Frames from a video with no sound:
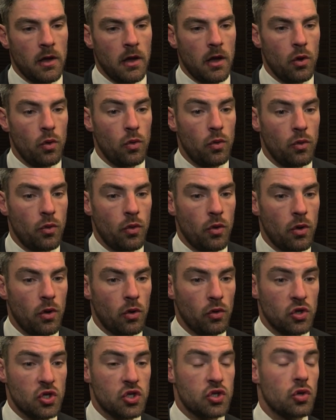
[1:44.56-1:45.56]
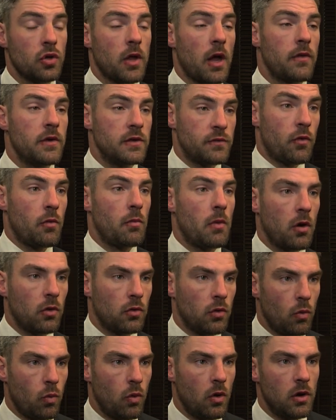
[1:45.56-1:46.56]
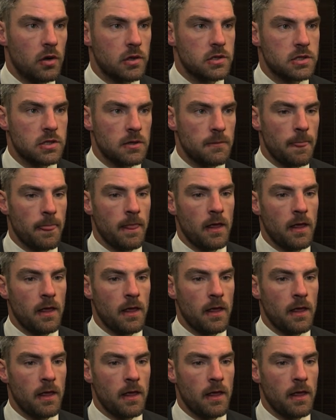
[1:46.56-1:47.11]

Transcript: who understood how this football club worked.